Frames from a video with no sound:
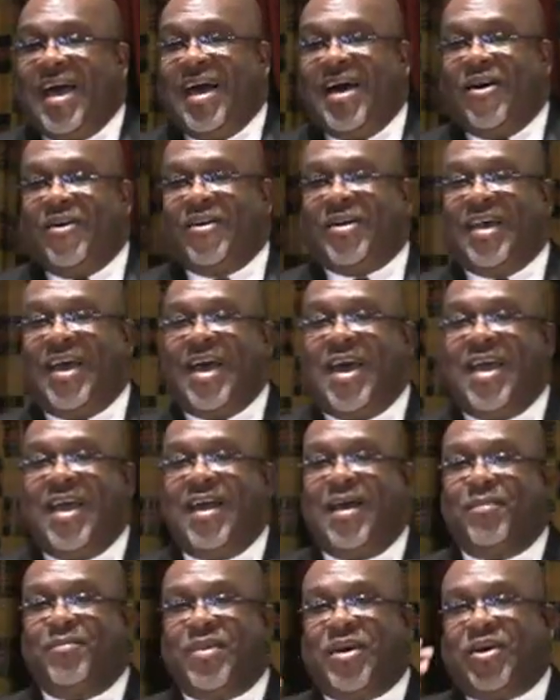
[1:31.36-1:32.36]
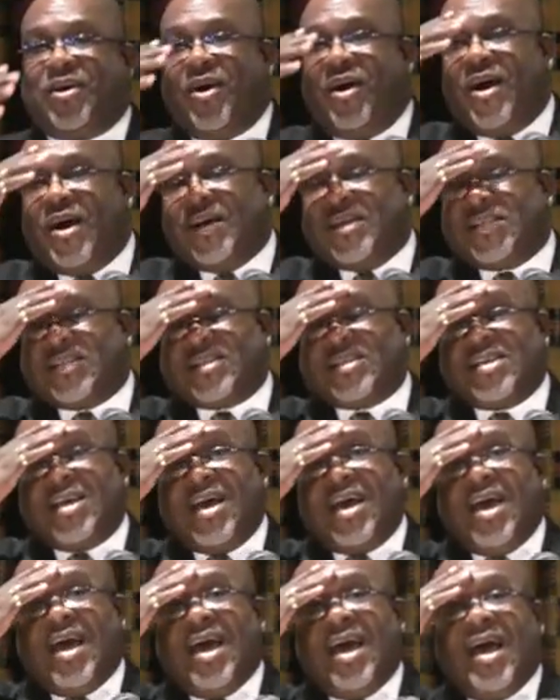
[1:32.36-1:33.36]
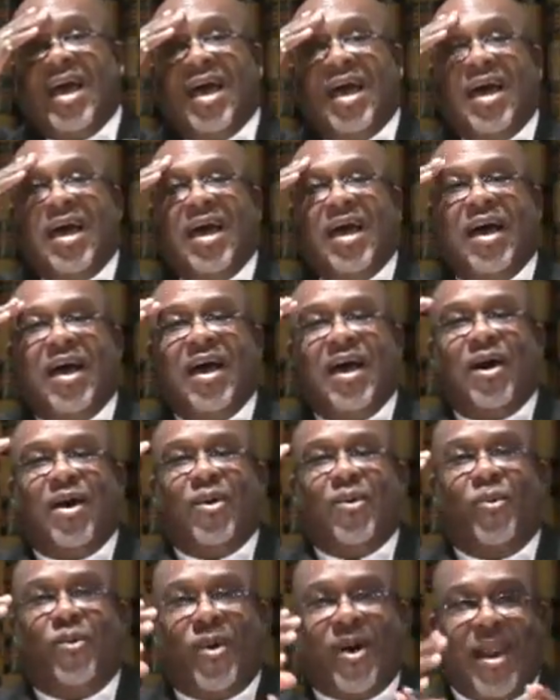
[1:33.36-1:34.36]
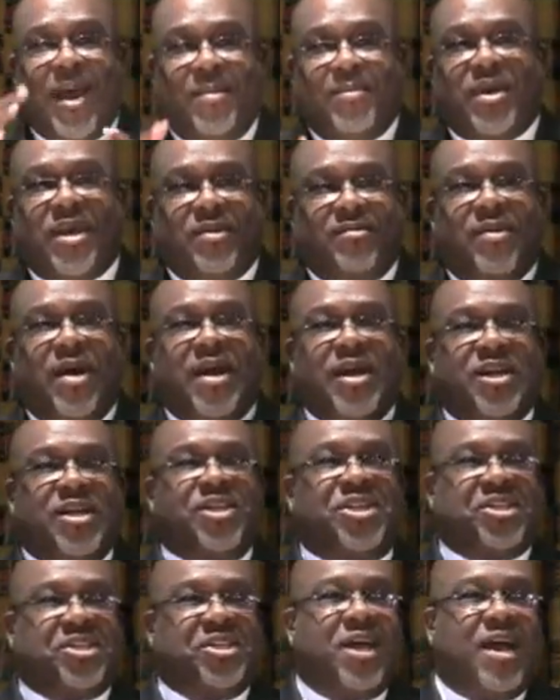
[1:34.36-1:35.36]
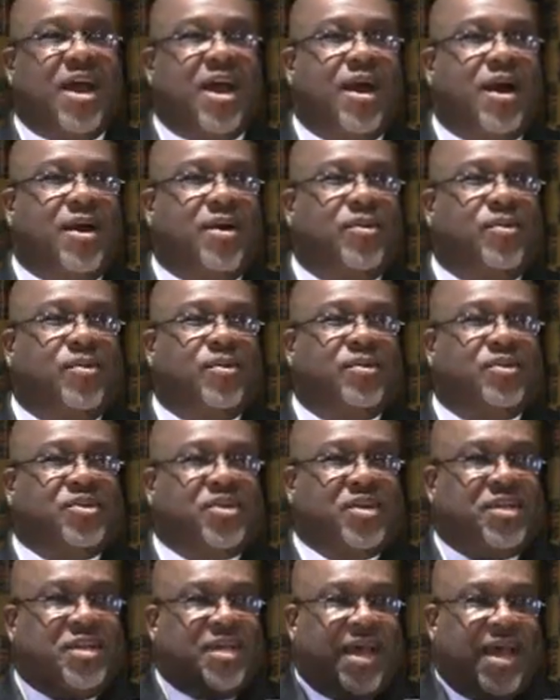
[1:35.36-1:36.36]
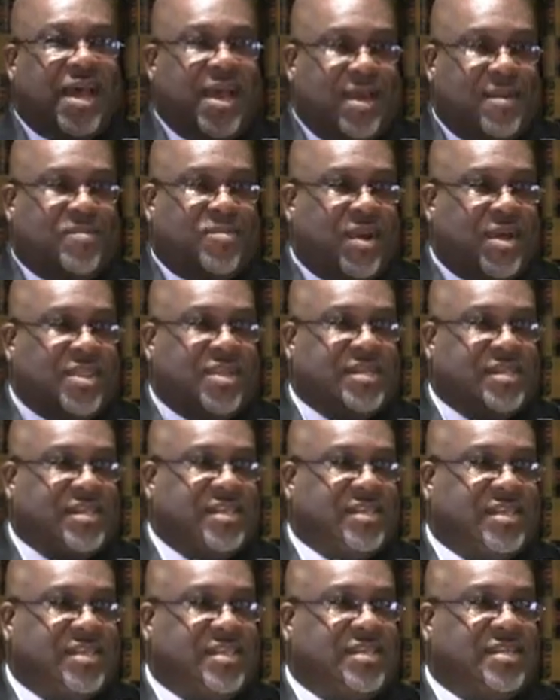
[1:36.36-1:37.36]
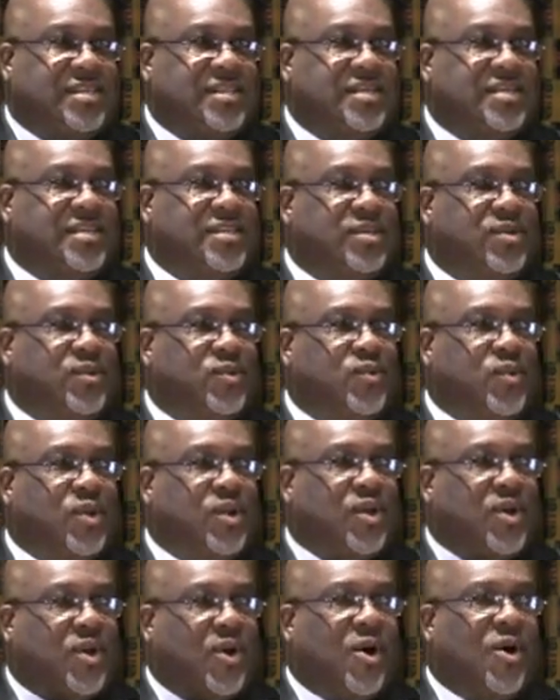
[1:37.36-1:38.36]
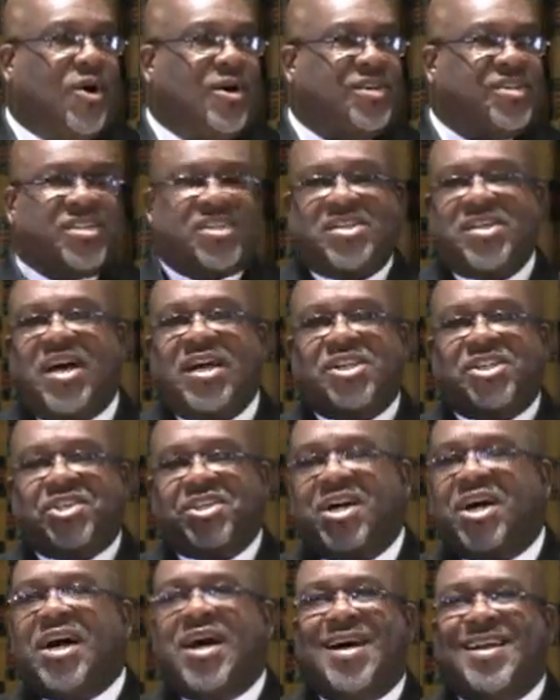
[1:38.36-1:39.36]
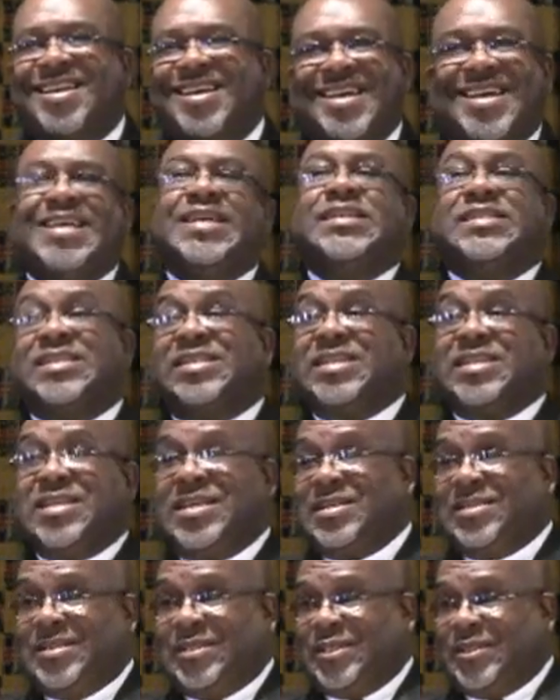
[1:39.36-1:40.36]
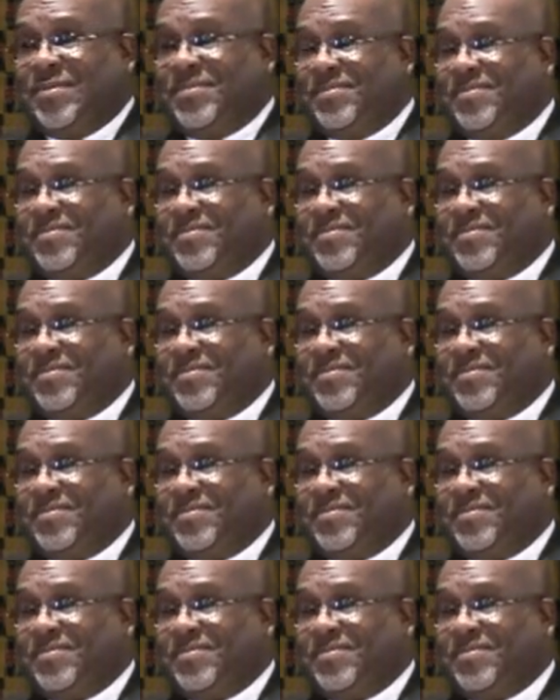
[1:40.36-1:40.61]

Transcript: Okay? Because what I'm getting ready to share today, brothers and sisters, will cause such uneasiness